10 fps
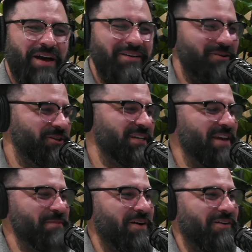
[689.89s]
don't know. She
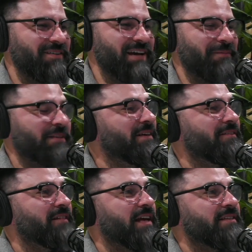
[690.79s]
gave me a hard time at
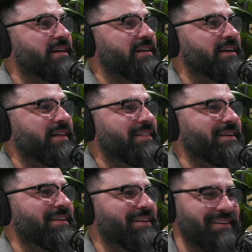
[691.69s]
dinner last night. I
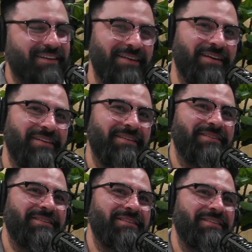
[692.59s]
think
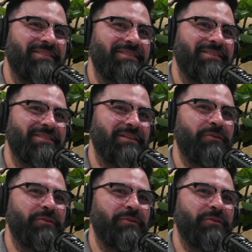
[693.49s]
it's a little